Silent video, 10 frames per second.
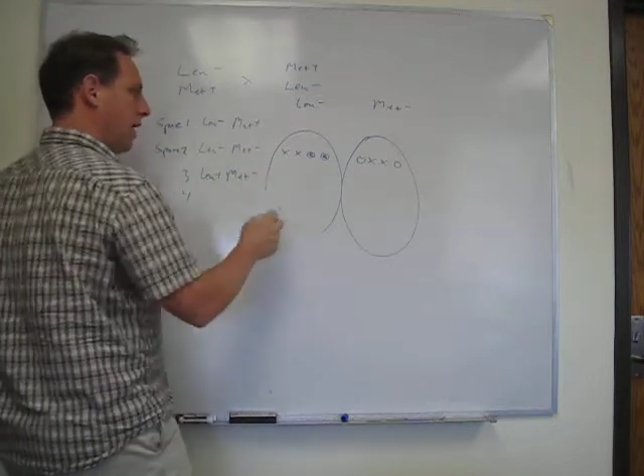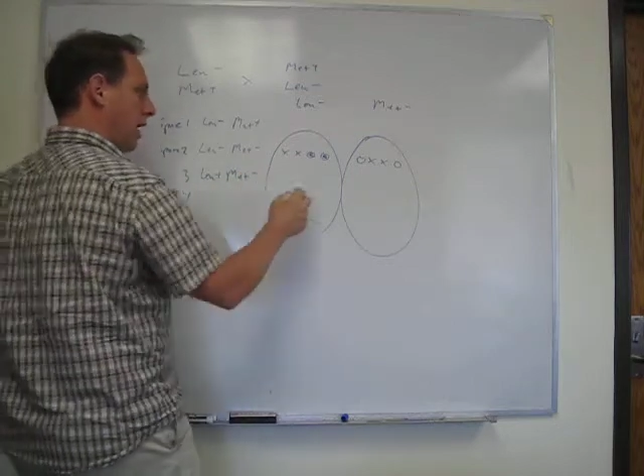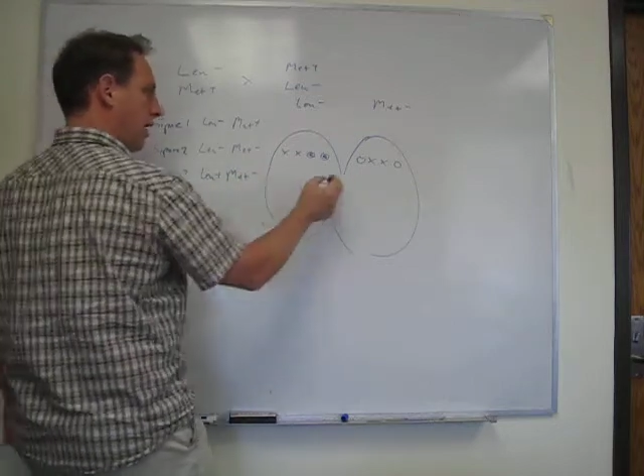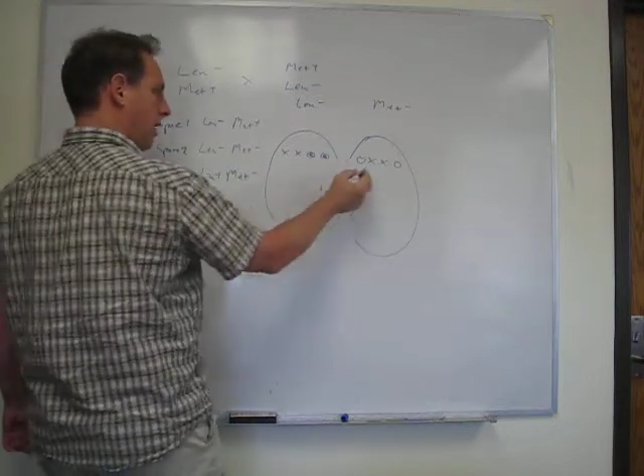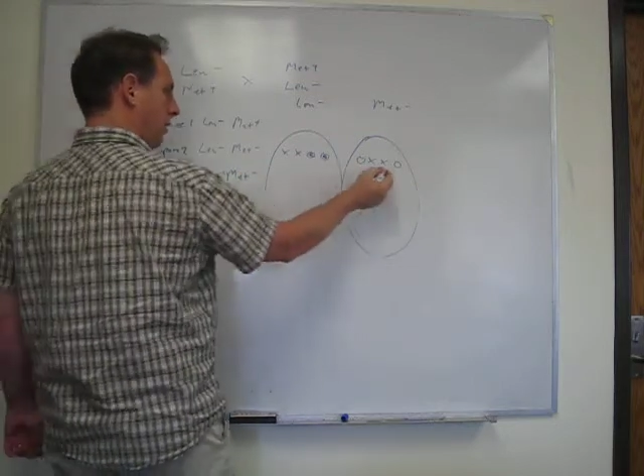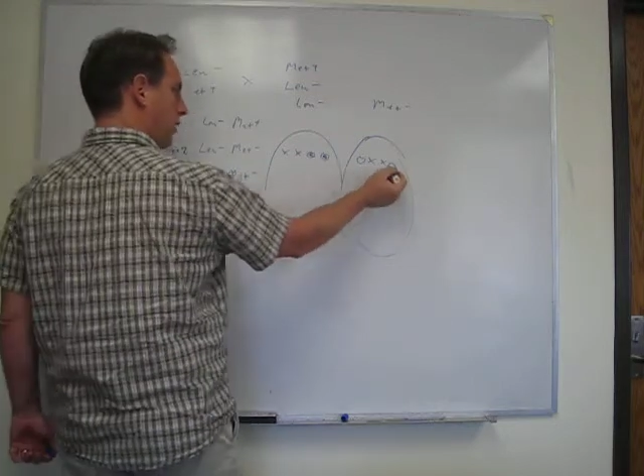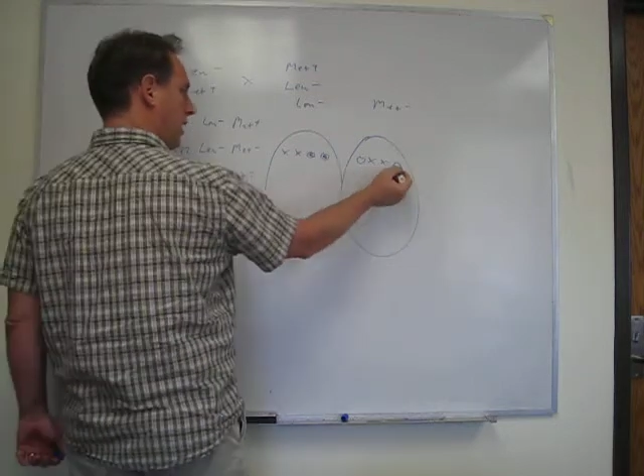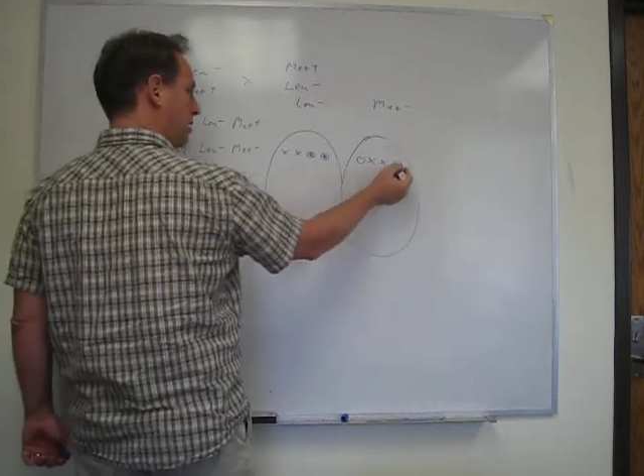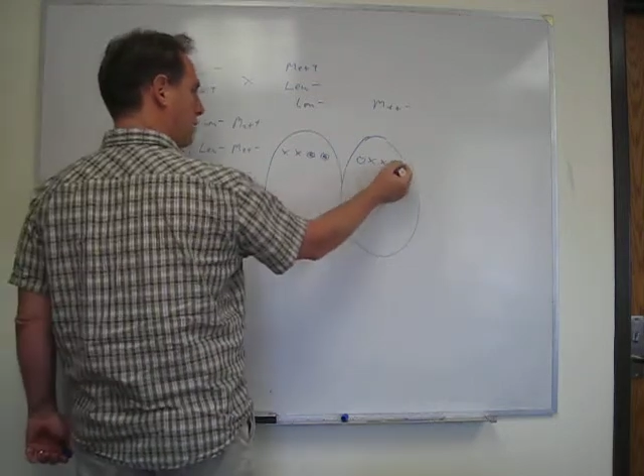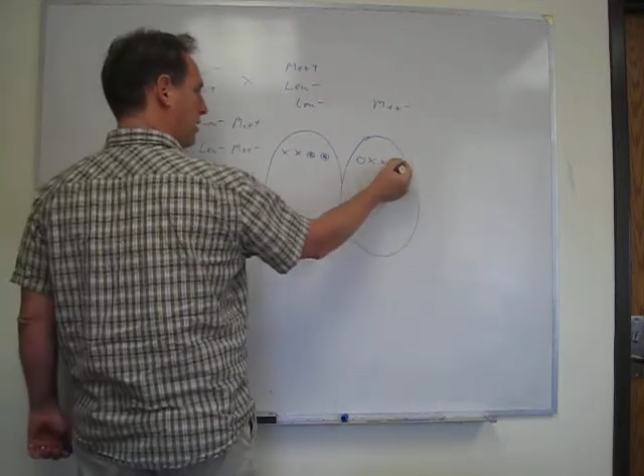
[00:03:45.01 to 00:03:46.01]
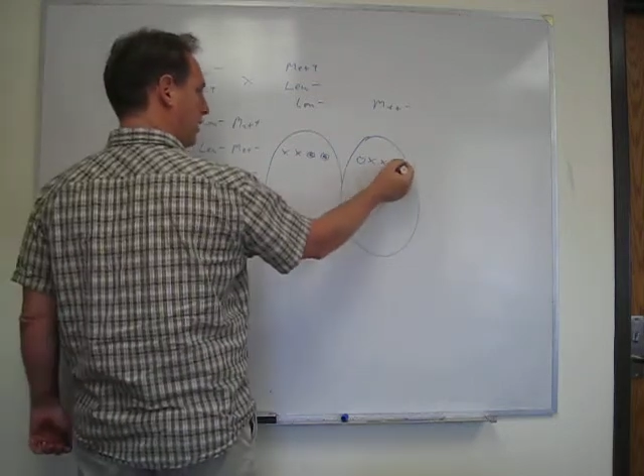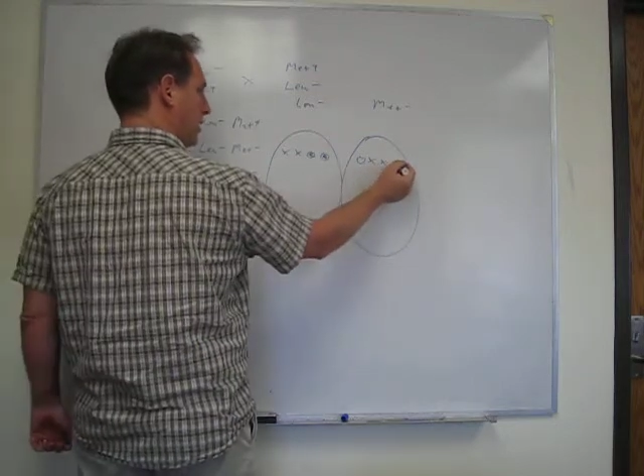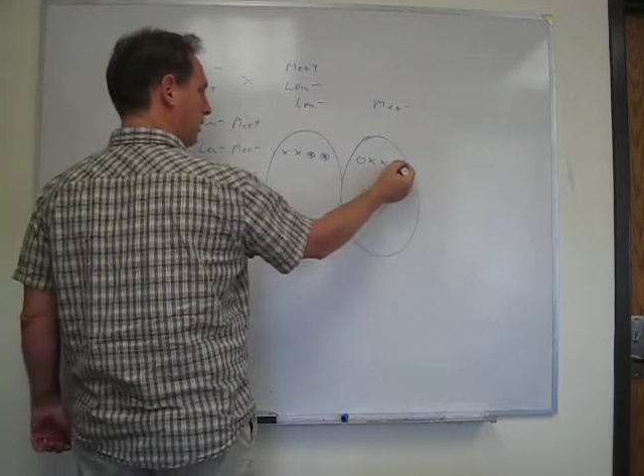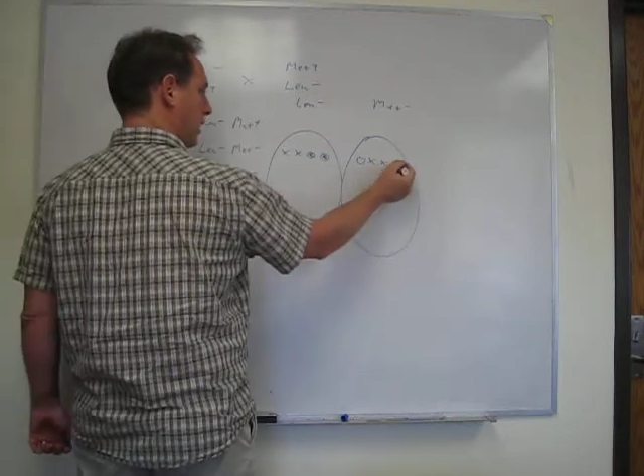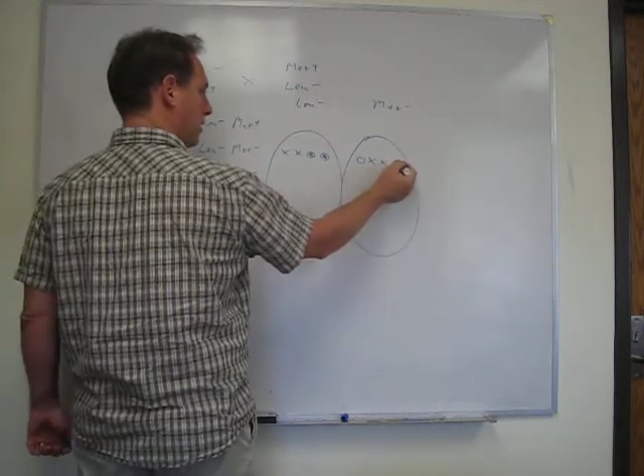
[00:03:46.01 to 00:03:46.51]
And in the last
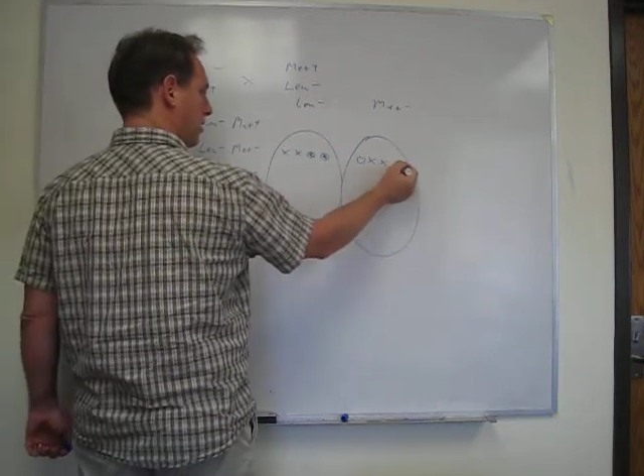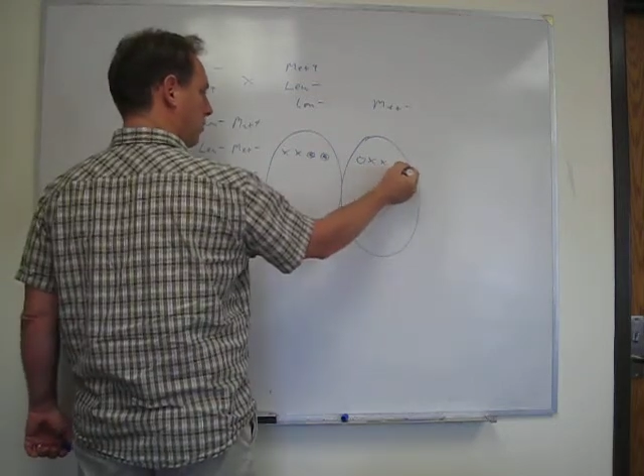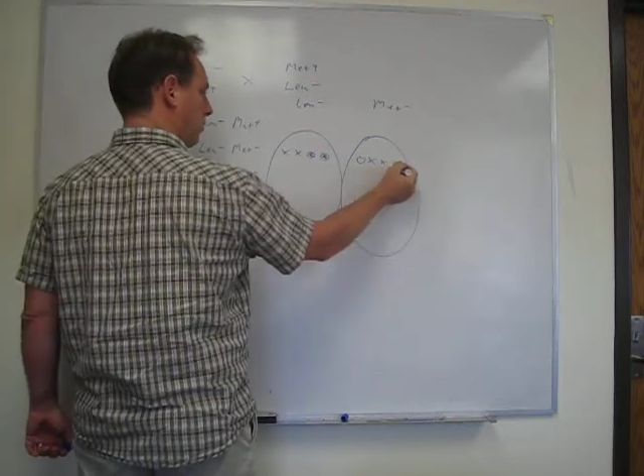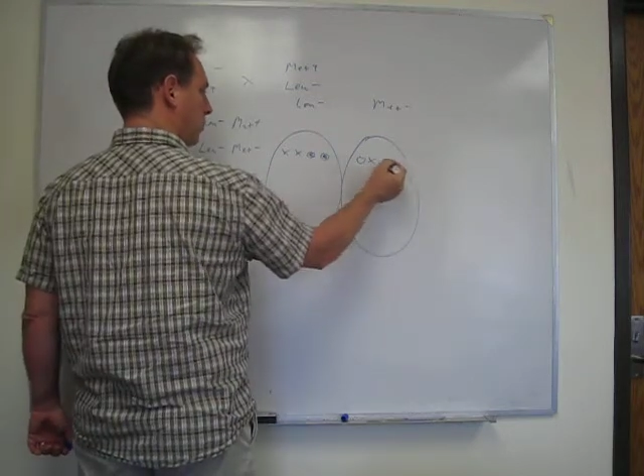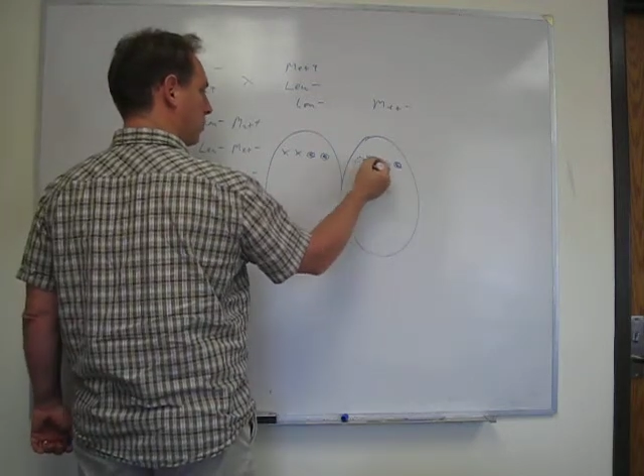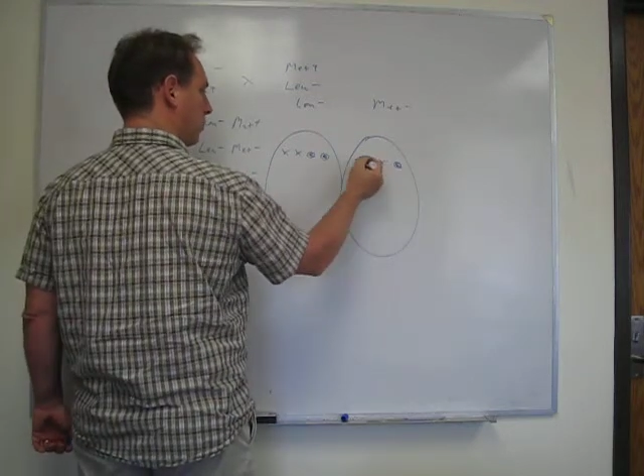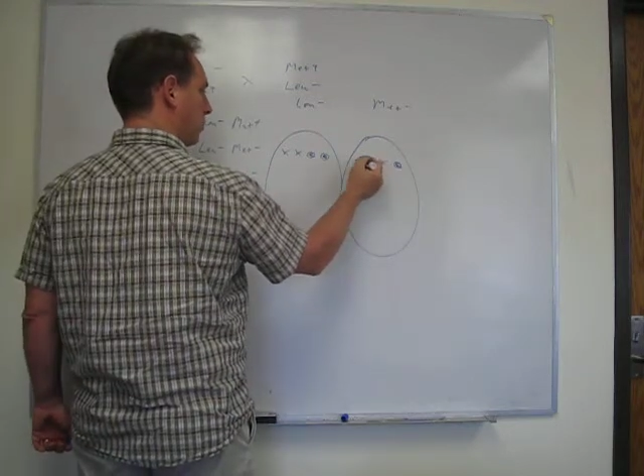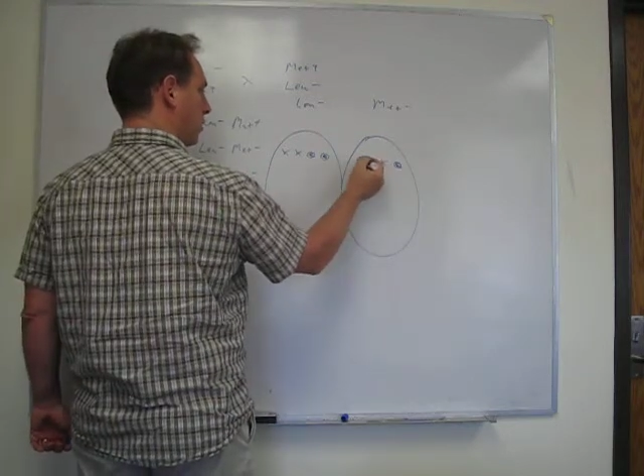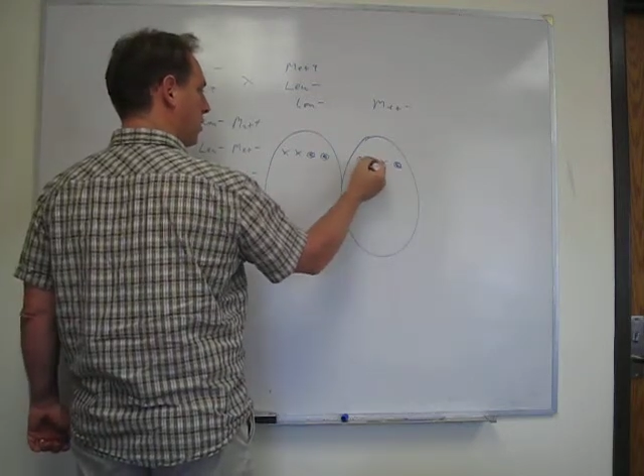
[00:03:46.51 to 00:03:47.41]
particular case, it grew